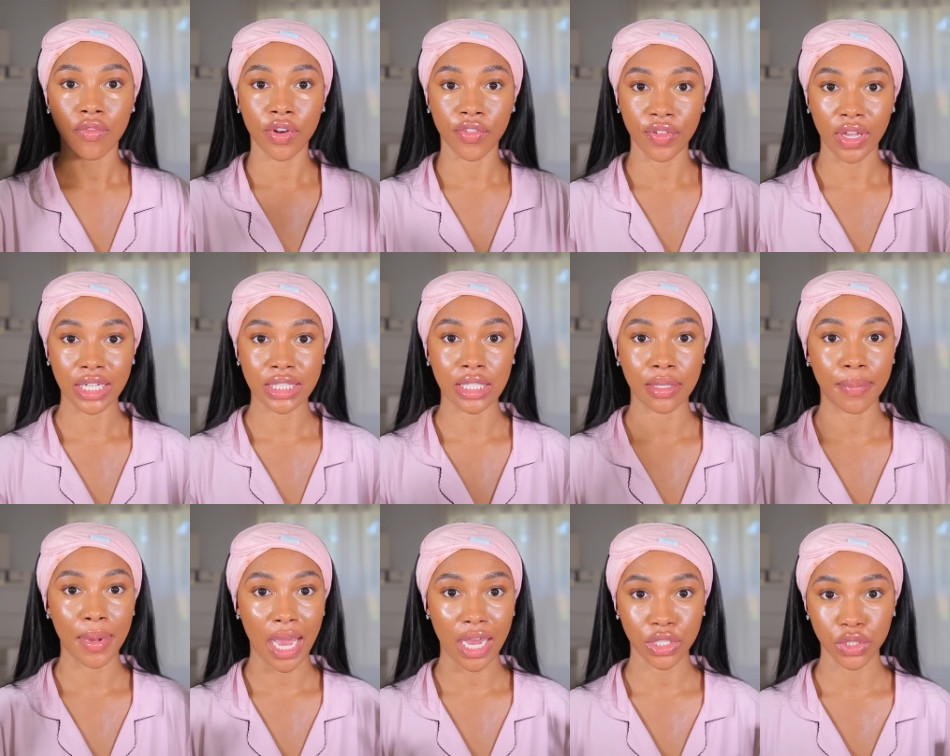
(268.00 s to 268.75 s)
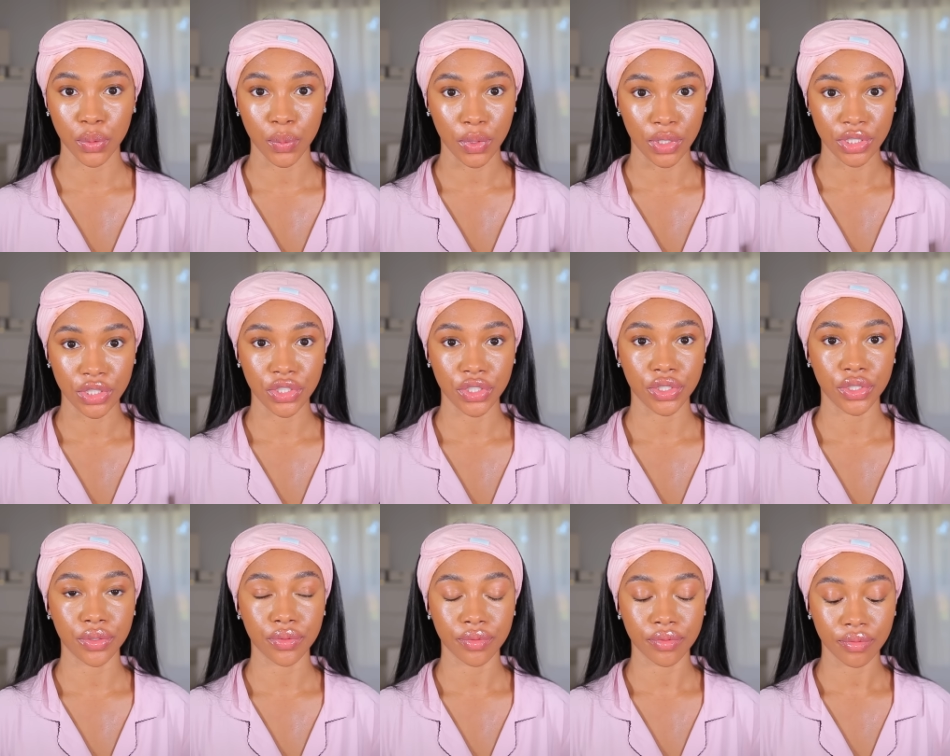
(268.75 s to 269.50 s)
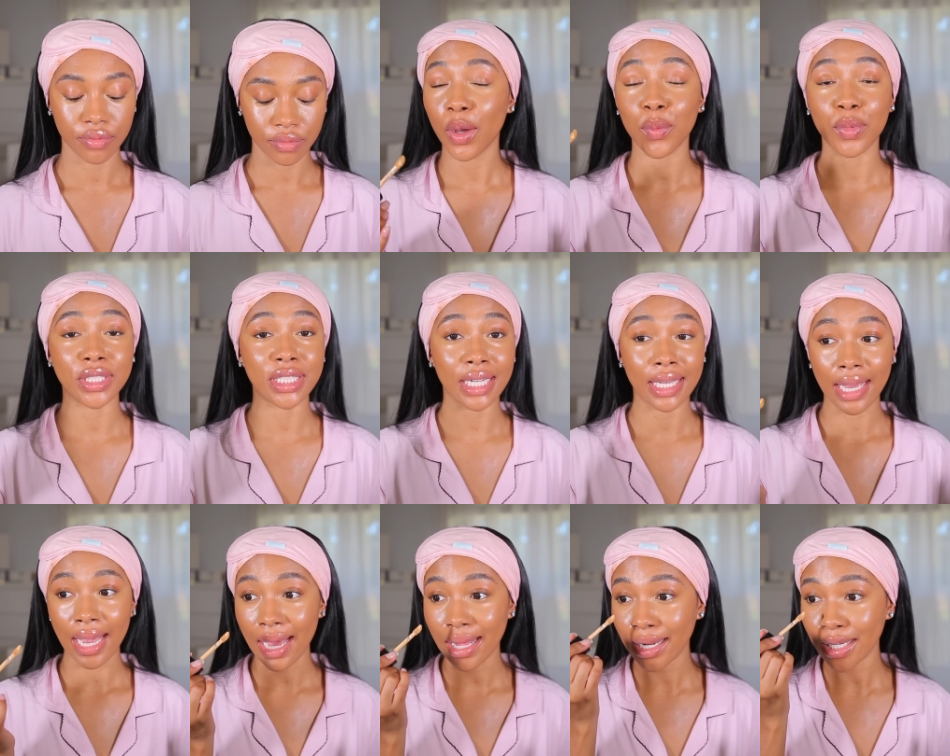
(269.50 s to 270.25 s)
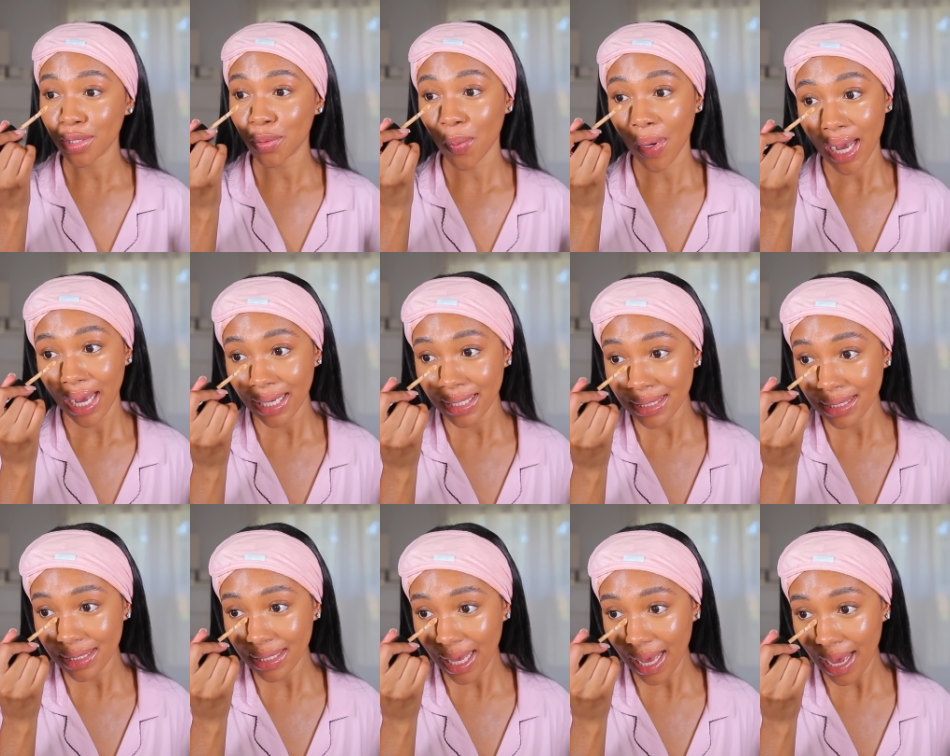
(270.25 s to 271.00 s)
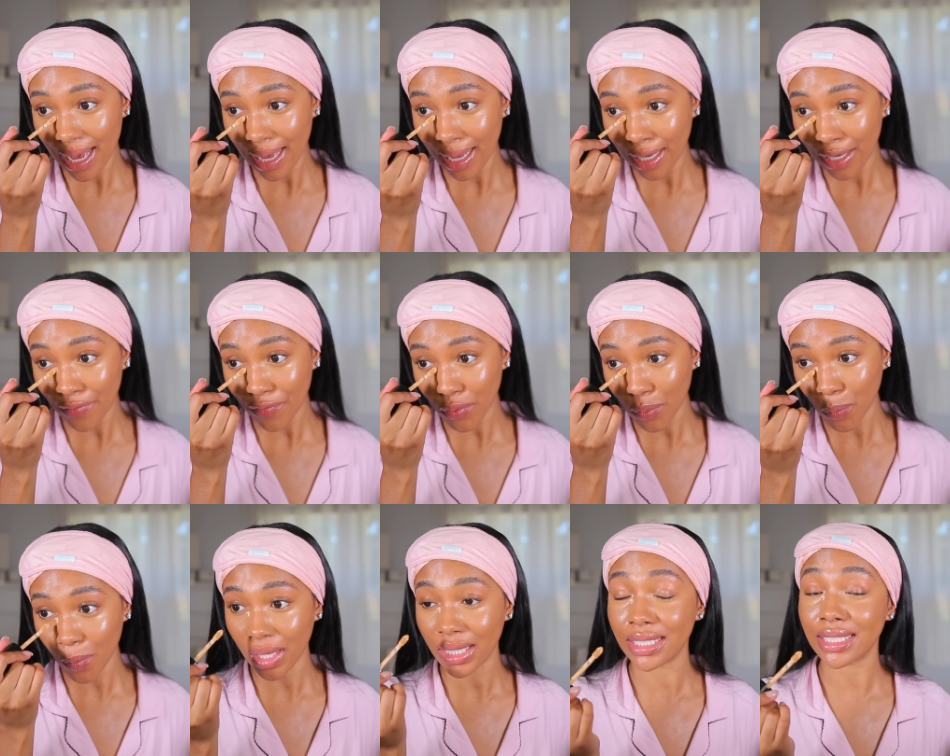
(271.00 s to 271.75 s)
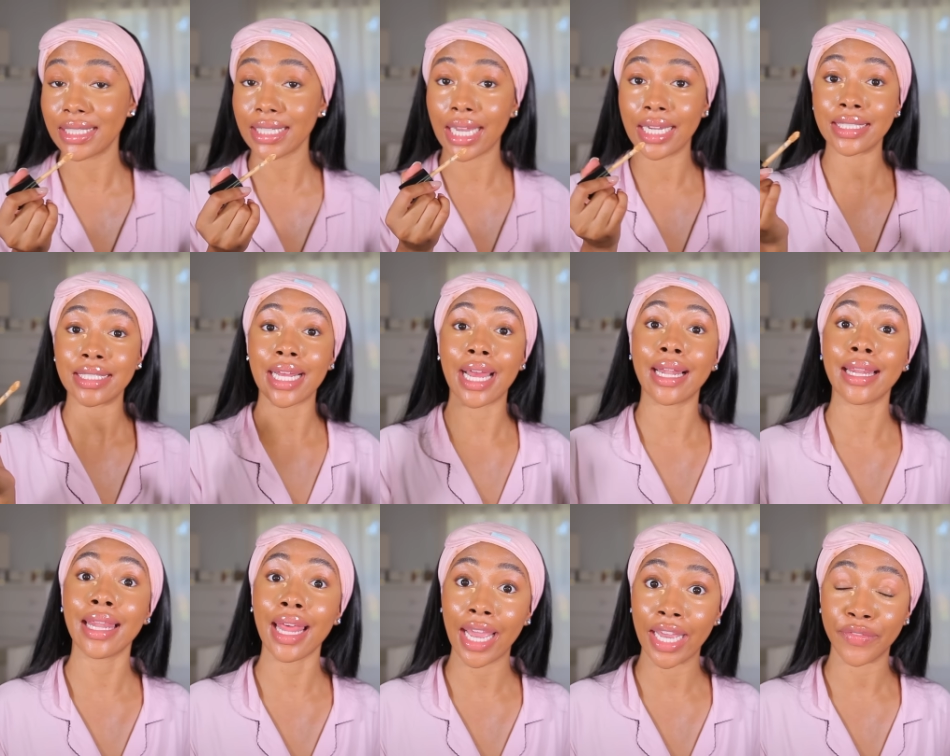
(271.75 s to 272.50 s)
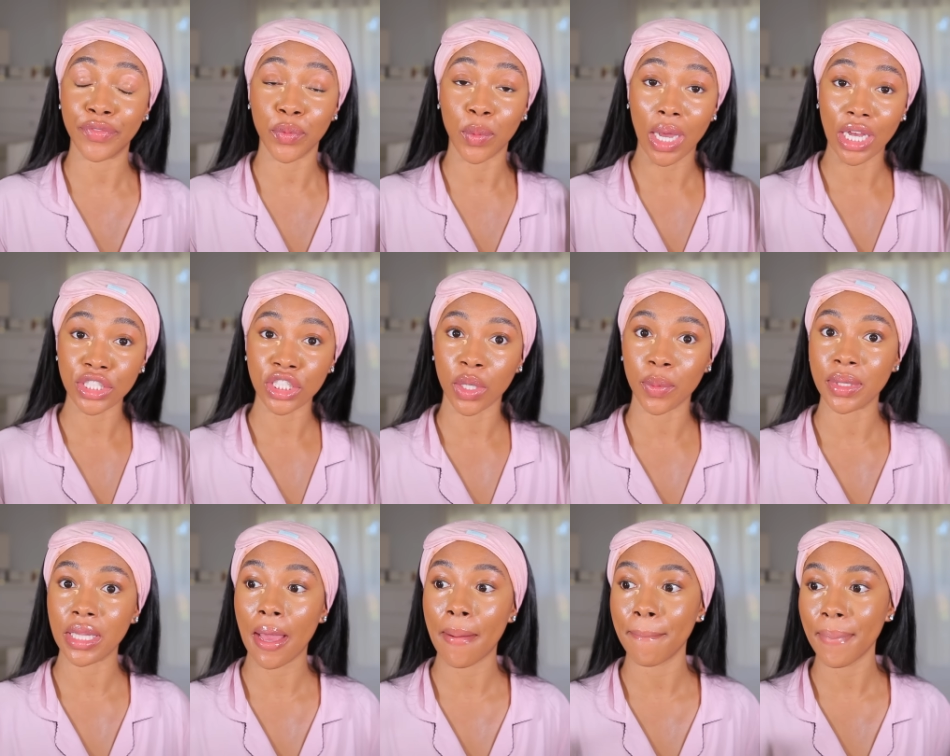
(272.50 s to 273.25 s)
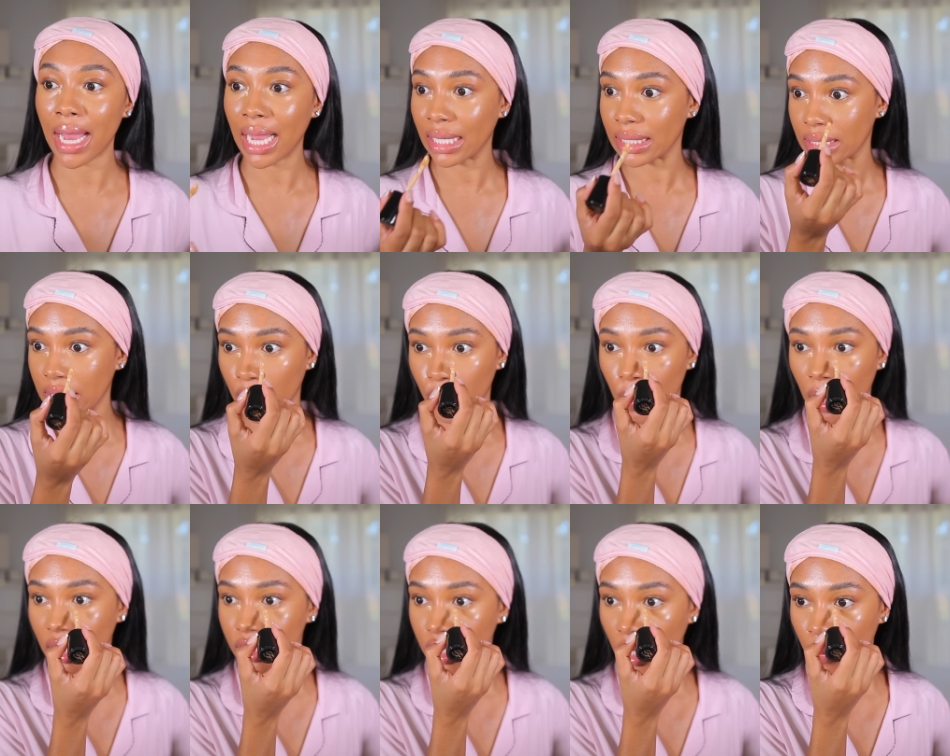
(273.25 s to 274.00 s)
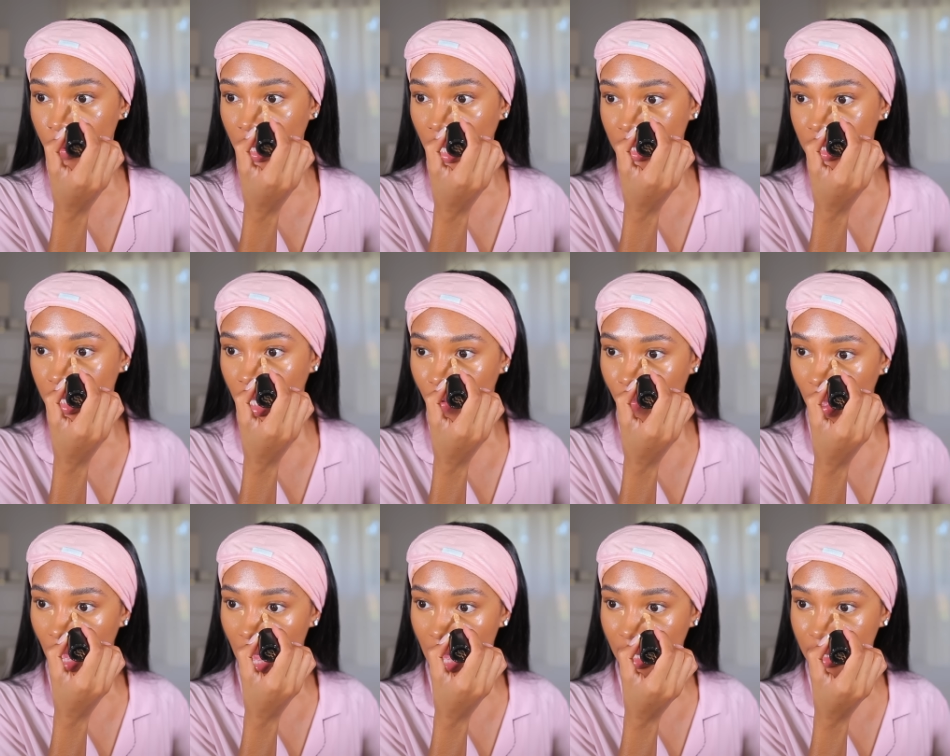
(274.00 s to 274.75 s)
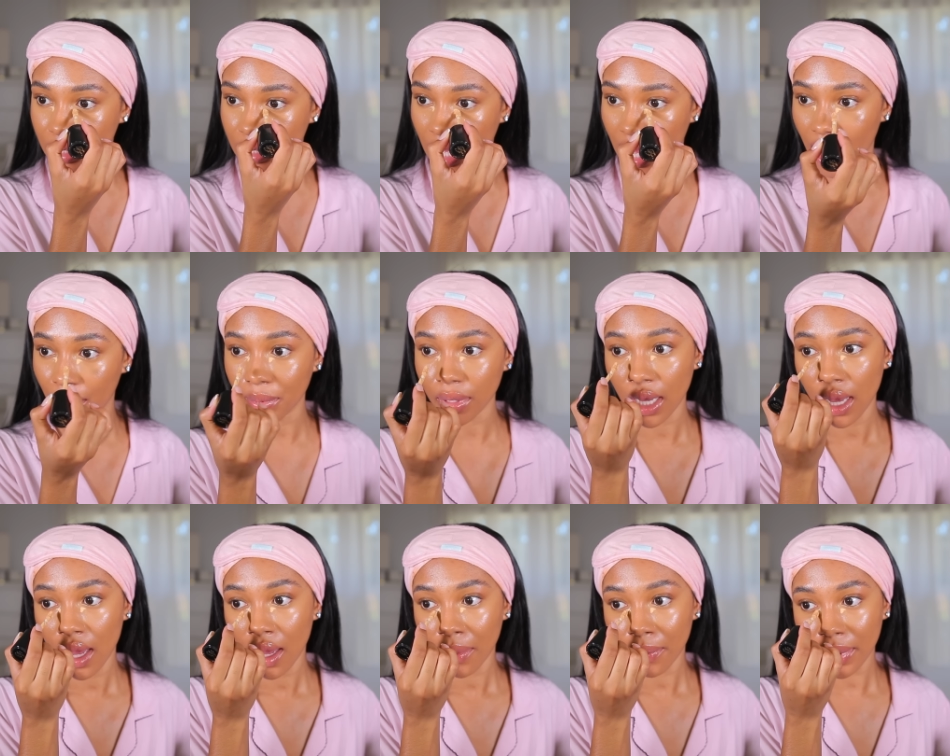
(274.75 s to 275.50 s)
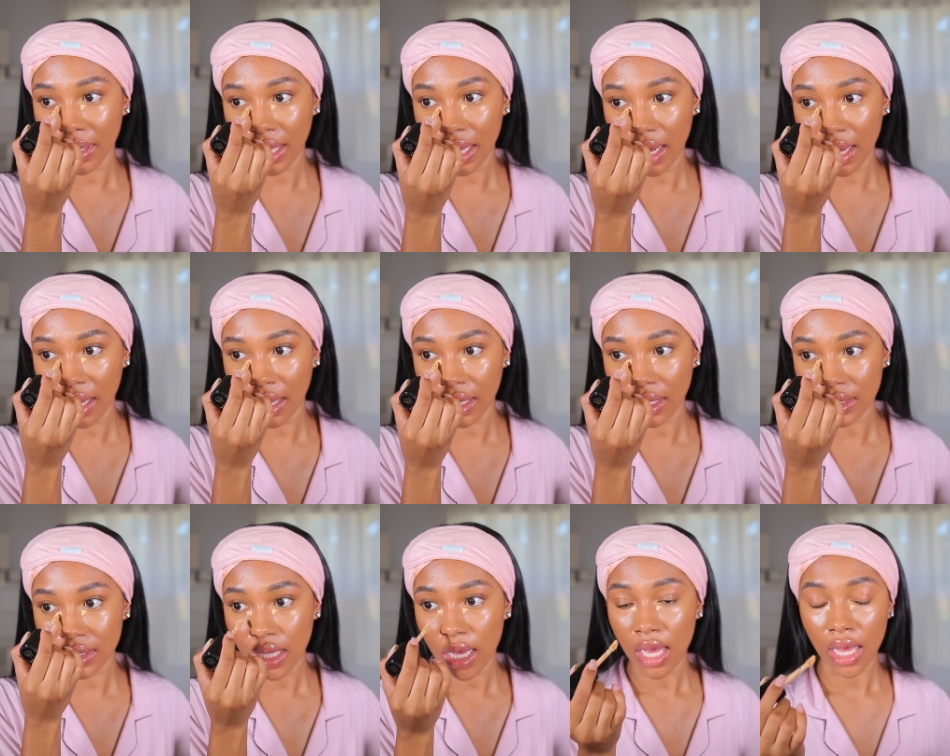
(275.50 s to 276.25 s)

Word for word: reflected back towards you which again is why I said if you want to change that life, you gotta start with that mindset, you gotta start with that self concept because